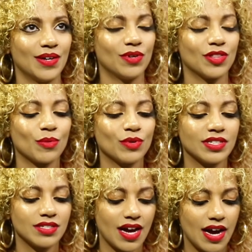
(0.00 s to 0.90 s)
Well, there
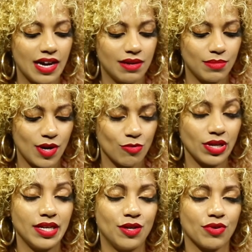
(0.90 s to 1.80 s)
was a
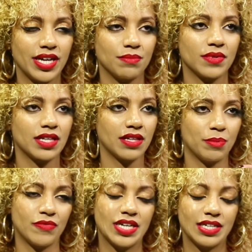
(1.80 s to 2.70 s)
really great
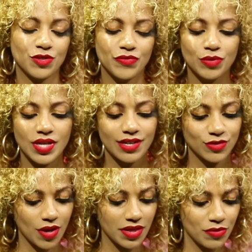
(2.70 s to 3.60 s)
clip of an interview that I
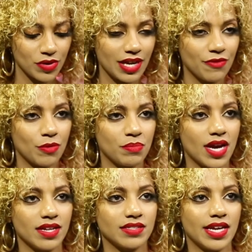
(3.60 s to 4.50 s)
saw the other day from
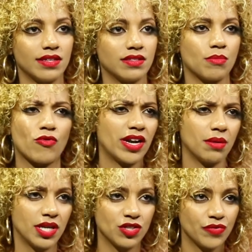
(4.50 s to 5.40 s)
Beyonce and some
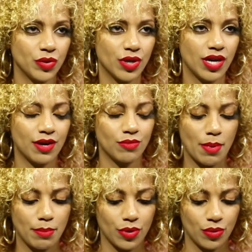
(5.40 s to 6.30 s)
random interviewer. I don't
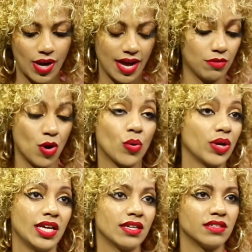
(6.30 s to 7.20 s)
know who
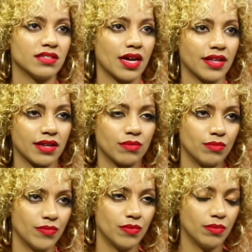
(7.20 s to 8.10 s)
he is. He's not like
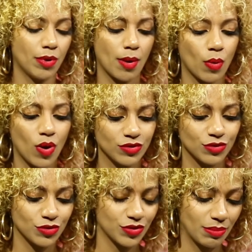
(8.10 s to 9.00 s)
Barbara
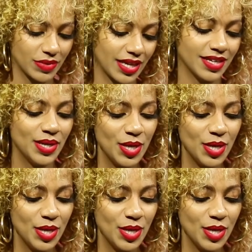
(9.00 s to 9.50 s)
Walters or something.